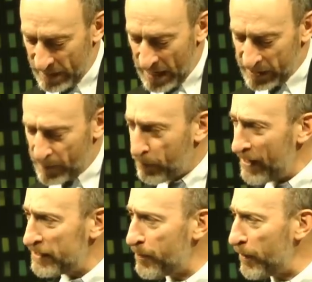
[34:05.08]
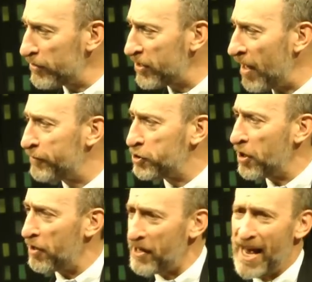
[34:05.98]
and the principles of
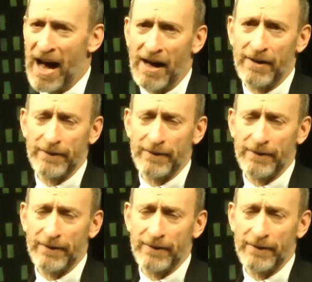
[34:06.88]
Sharia,